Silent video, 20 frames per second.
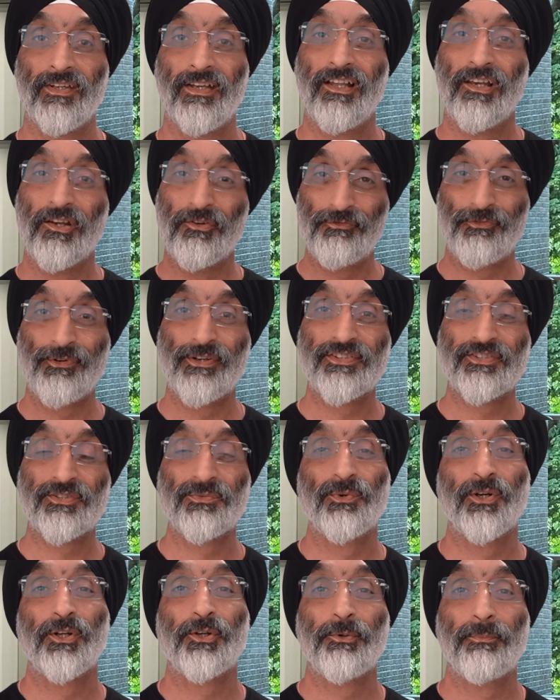Hello friends
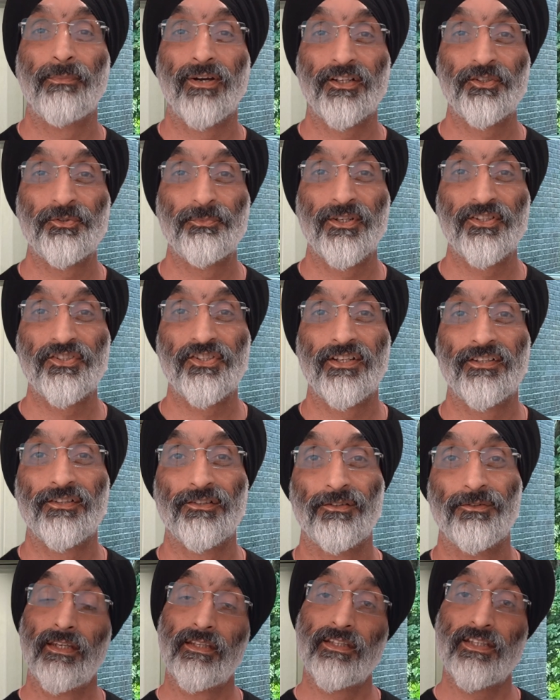and welcome back to my
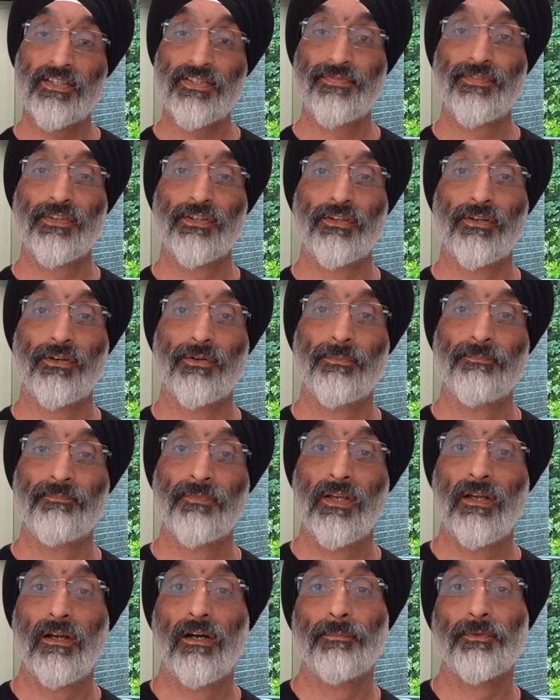channel. In this video,
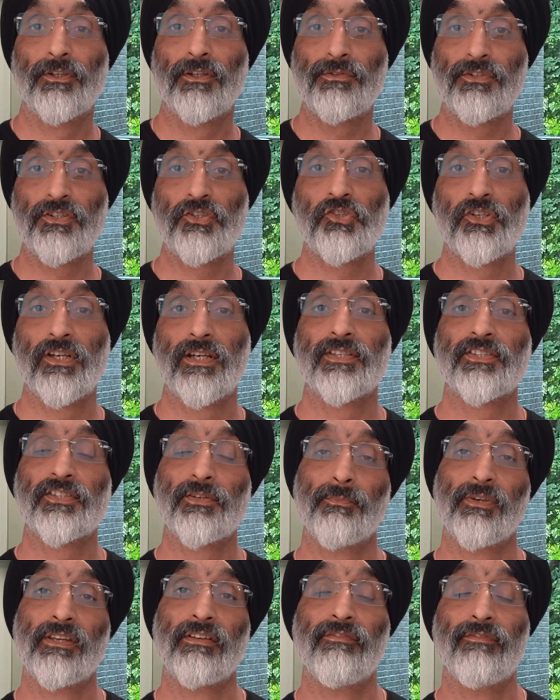I'm going to share
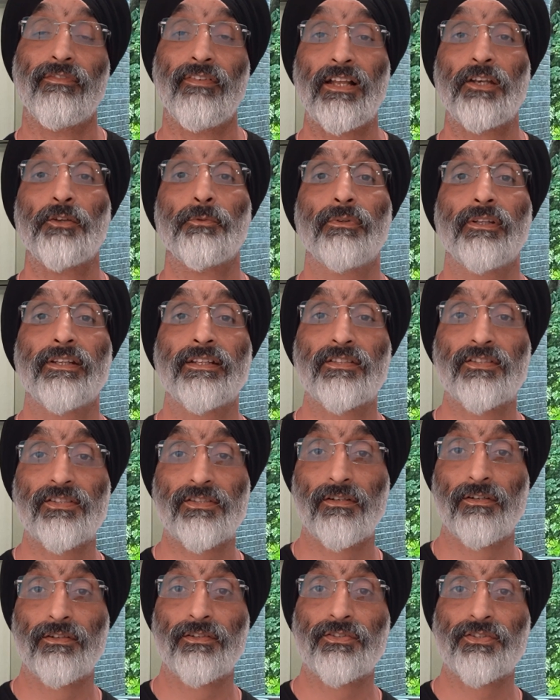some invaluable
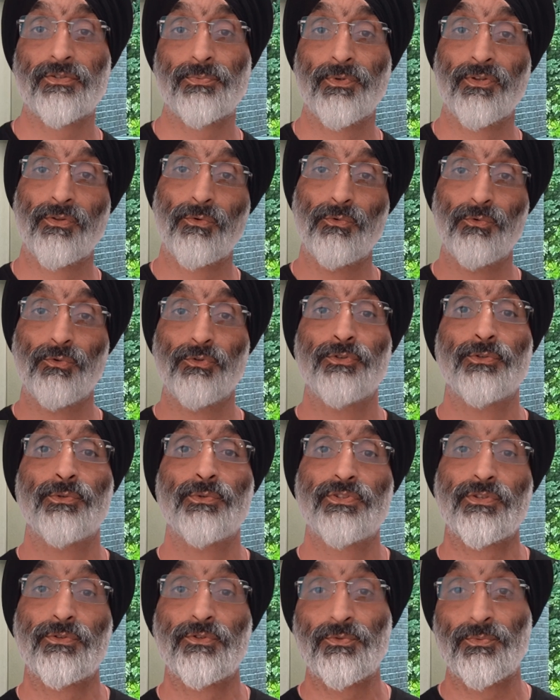insights with all you
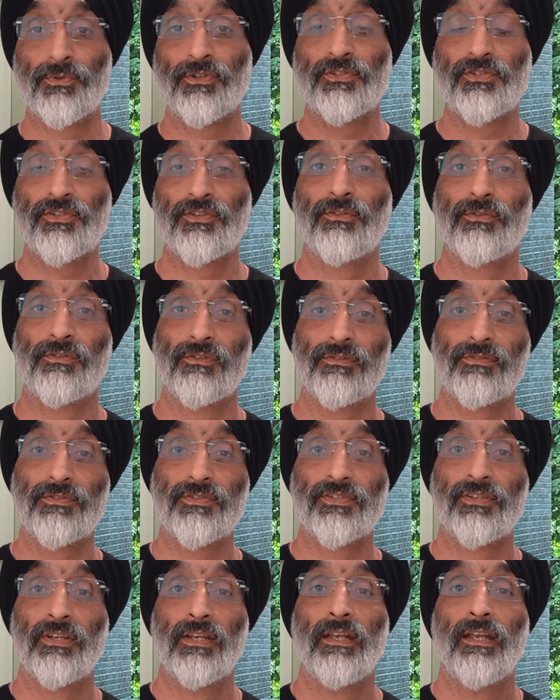social work
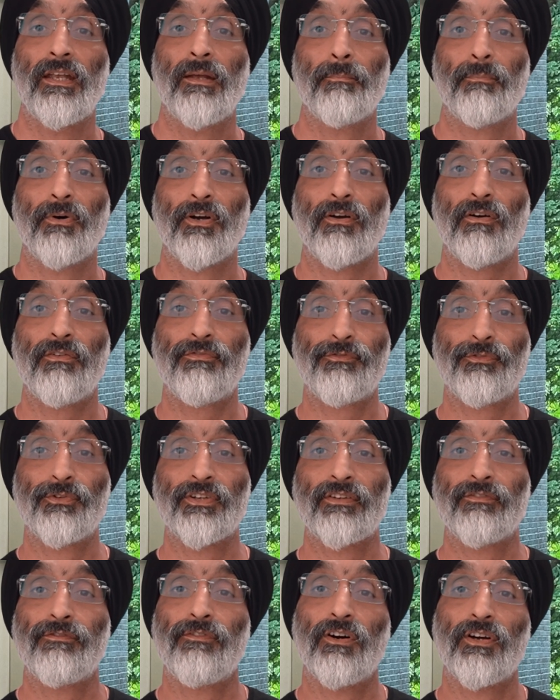students by
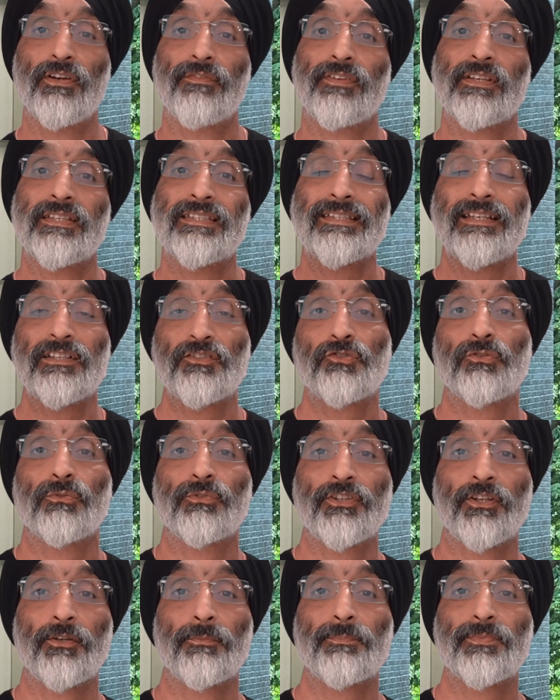offering 5 essential
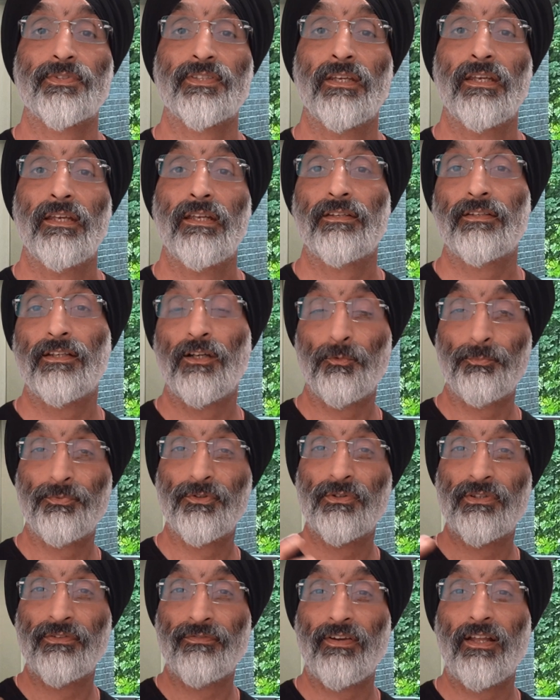tips to help you
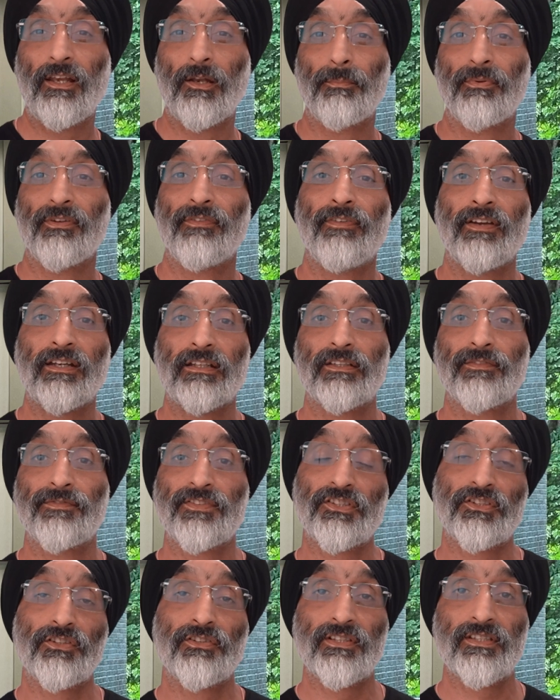develop effective
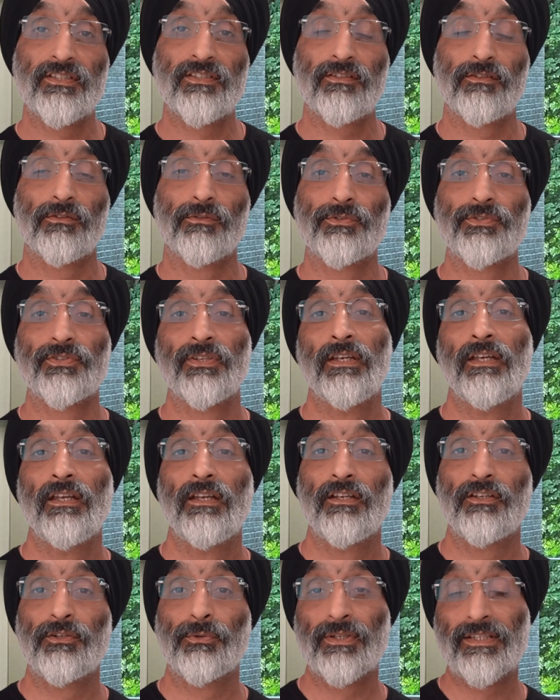study skills
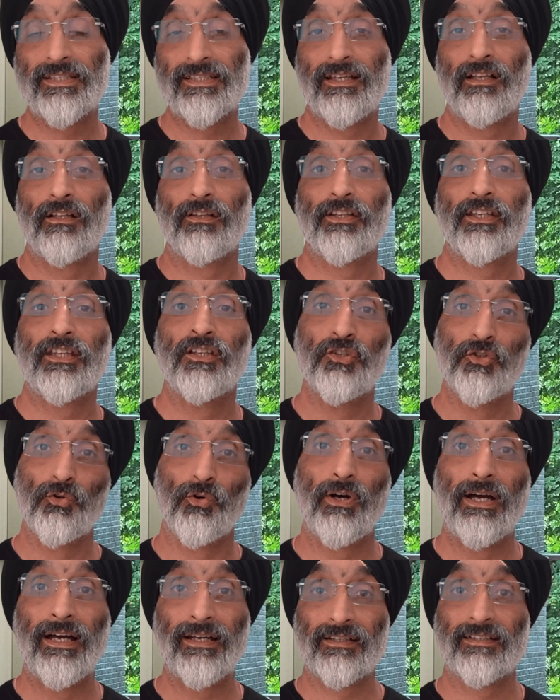to excel in
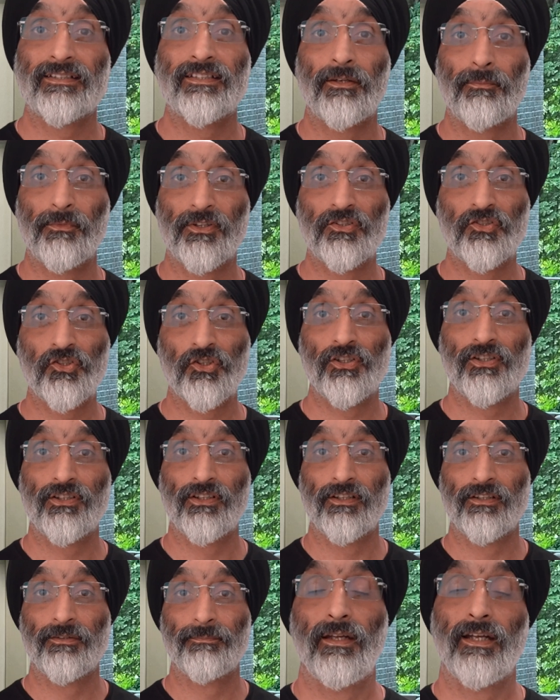your academic
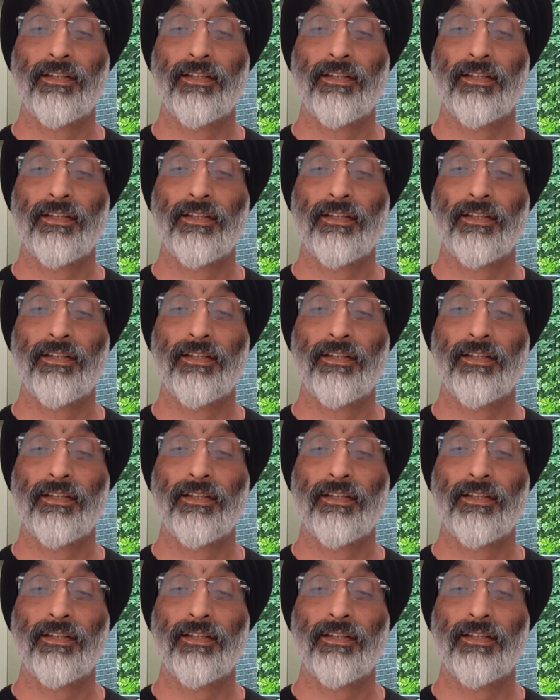journey.